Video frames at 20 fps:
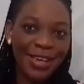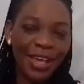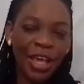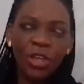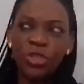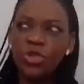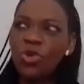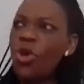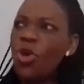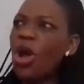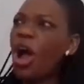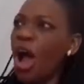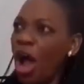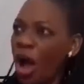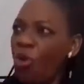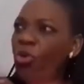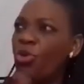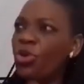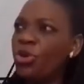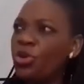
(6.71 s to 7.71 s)
So
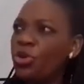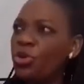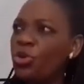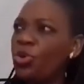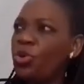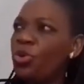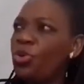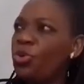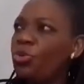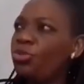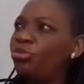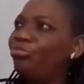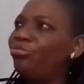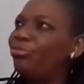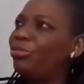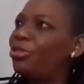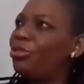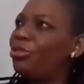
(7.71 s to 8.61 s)
how would you,